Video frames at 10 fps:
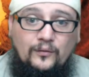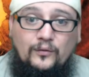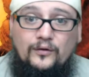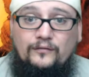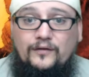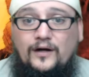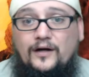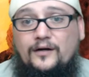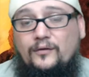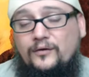the word of
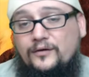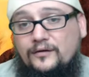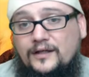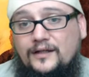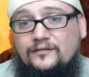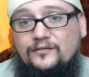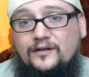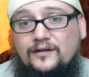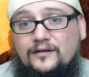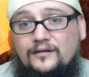god or you're
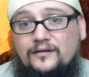against it